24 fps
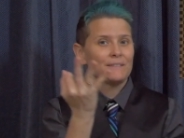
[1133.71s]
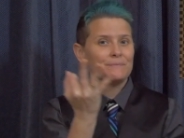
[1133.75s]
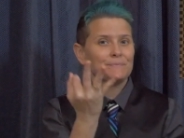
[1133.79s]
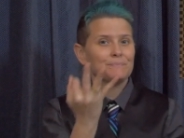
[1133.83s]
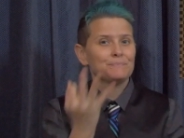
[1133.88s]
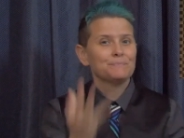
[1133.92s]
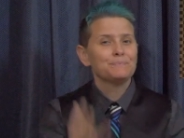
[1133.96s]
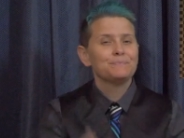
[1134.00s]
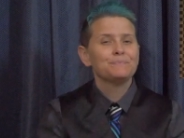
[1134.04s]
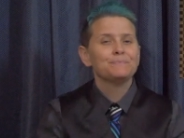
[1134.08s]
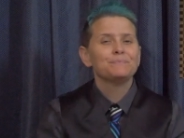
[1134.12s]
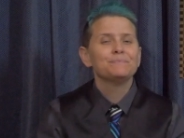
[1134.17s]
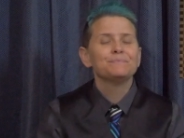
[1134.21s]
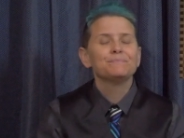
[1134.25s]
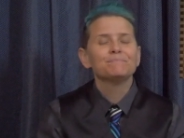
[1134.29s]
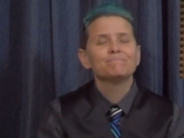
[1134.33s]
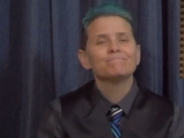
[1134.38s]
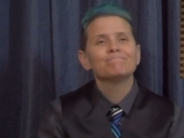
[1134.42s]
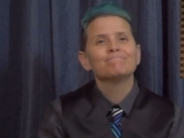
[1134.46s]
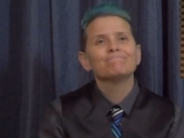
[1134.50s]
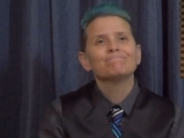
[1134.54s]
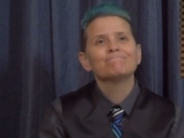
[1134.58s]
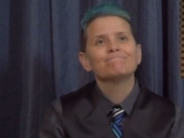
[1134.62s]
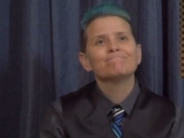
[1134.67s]
When I
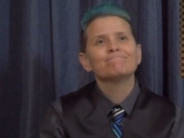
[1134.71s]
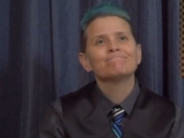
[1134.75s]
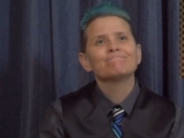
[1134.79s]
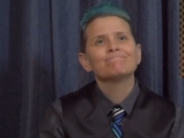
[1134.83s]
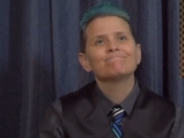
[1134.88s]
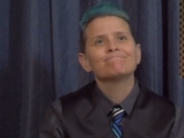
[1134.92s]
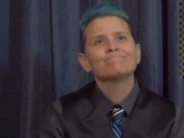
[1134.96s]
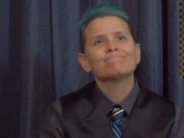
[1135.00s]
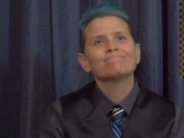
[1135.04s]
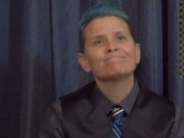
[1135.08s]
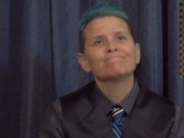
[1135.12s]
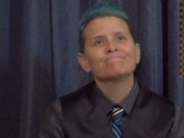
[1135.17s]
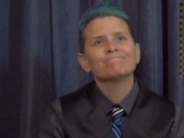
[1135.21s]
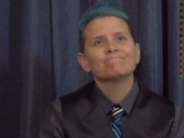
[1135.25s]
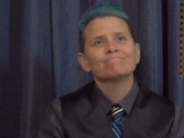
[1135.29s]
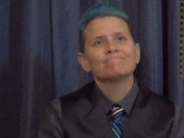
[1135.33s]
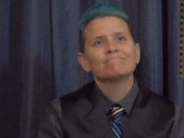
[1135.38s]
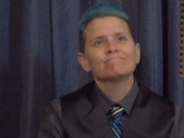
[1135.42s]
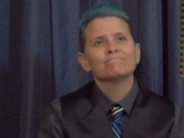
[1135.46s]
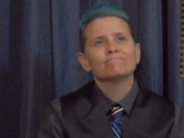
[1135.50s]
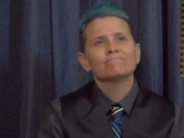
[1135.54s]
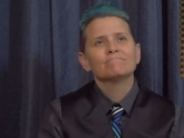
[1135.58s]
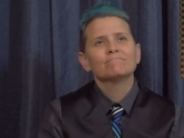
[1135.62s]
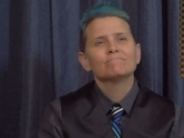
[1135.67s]
sat with
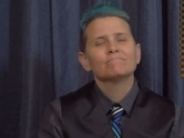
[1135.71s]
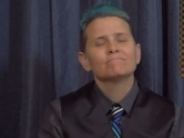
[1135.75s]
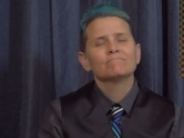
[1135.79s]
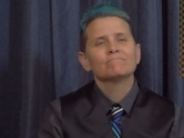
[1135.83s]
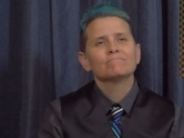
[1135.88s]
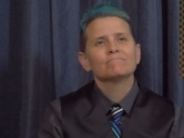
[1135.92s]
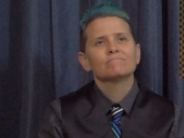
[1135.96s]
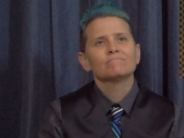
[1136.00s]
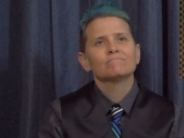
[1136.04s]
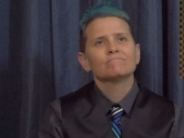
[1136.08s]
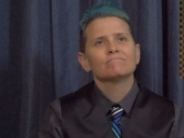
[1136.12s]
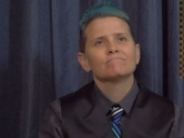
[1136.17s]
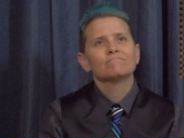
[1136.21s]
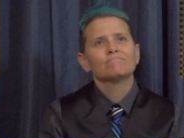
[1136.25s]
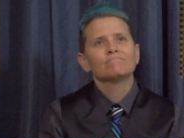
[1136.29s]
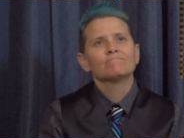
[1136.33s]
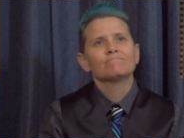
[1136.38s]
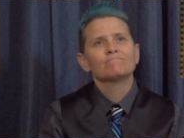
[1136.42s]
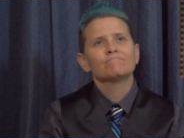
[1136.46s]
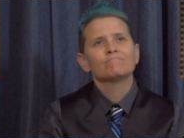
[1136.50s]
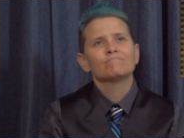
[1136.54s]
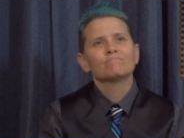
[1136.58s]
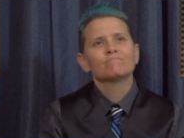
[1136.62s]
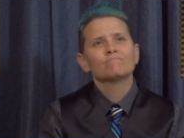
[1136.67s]
what it
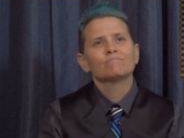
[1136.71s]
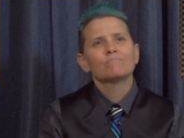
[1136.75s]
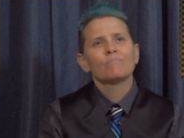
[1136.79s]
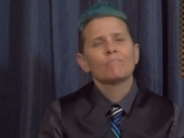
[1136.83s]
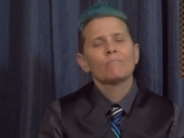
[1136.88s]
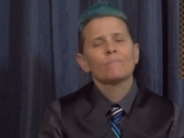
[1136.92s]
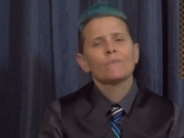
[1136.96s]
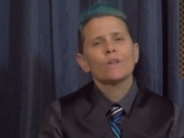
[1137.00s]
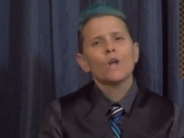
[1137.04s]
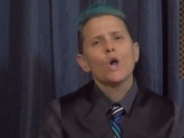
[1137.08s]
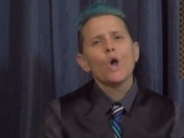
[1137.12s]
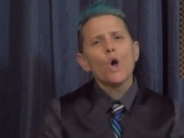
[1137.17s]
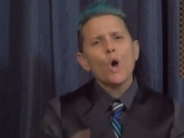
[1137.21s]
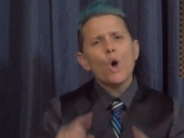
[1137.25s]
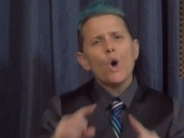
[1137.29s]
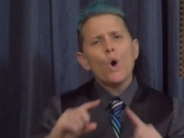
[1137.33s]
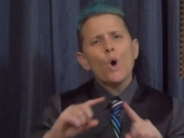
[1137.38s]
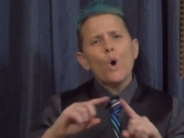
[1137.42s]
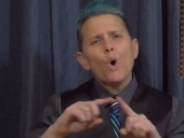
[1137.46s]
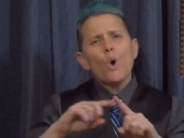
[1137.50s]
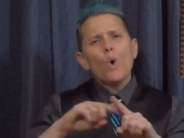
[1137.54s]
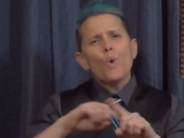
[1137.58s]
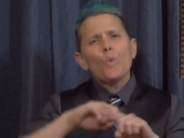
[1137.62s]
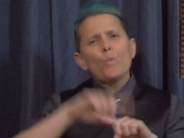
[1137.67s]
would be that I
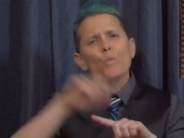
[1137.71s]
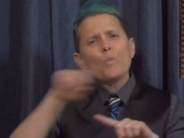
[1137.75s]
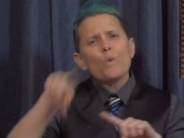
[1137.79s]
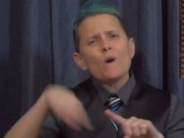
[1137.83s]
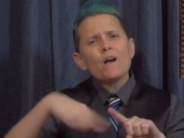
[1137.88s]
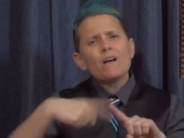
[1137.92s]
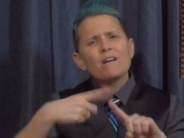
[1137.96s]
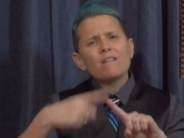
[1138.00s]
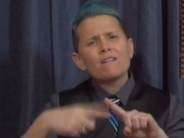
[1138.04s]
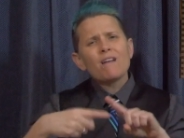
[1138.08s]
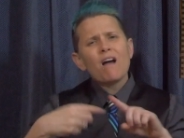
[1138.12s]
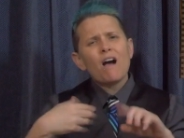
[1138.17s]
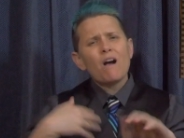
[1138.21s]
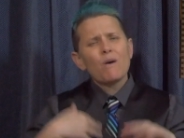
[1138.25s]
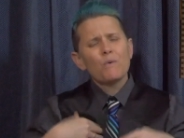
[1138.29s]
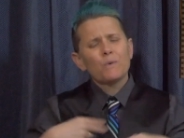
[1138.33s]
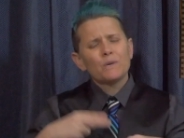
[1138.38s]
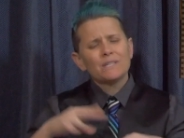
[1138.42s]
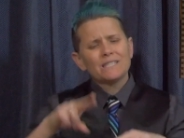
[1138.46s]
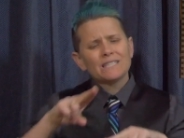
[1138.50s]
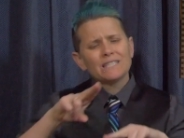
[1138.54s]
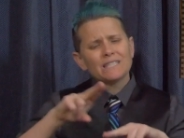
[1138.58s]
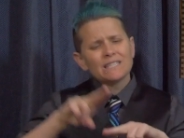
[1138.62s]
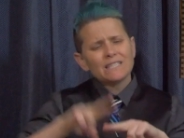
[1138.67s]
would speak to you
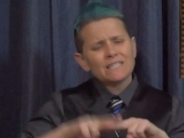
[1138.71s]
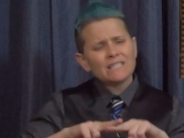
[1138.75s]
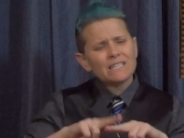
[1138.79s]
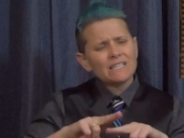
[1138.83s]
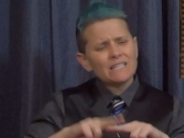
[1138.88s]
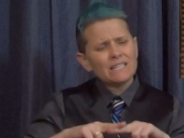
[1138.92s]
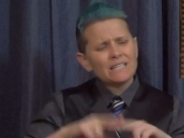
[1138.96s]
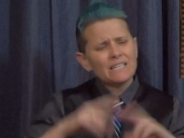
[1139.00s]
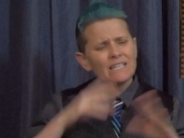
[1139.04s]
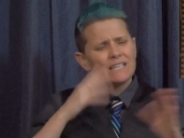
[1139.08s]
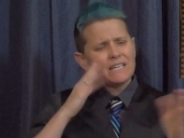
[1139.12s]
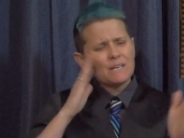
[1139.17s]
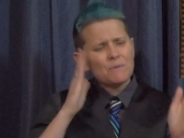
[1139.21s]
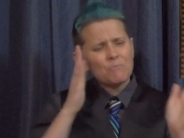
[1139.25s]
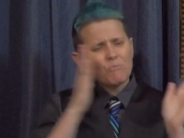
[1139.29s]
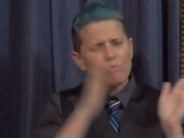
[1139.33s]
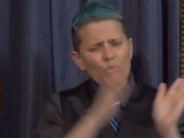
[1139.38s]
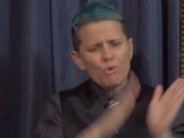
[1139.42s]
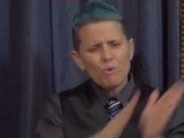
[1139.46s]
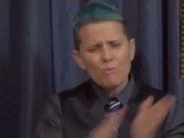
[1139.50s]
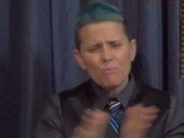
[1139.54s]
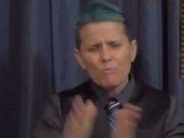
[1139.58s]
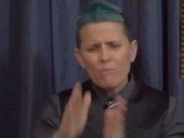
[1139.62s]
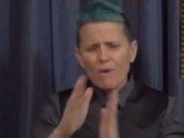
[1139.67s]
about tonight, I
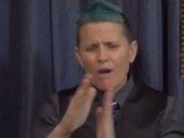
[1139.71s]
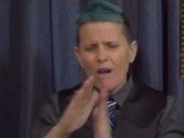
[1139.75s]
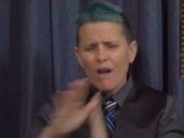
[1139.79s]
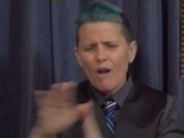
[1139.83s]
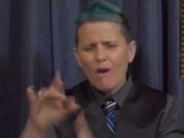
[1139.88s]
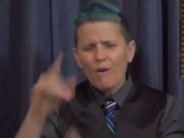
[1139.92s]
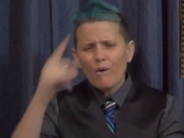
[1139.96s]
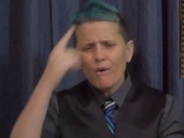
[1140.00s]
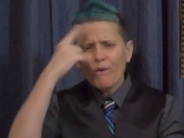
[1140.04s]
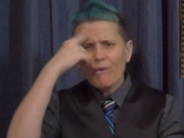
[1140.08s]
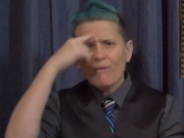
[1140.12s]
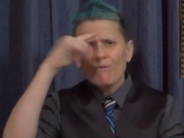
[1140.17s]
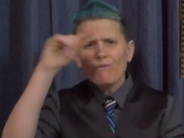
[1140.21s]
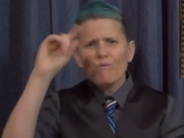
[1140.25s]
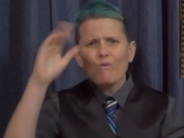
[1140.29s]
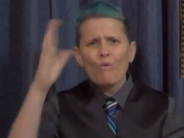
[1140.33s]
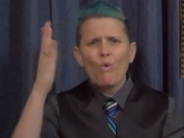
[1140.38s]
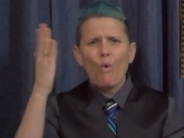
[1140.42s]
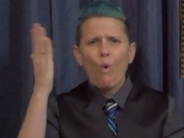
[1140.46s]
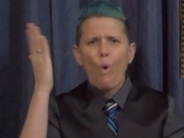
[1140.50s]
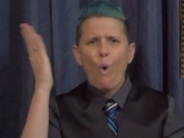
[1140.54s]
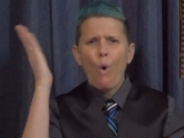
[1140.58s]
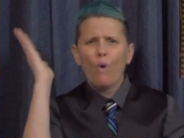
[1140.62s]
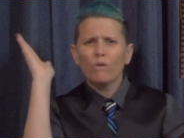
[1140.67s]
thought, well, let's
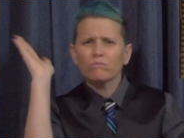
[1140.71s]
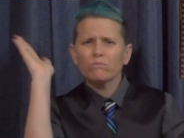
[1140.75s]
see.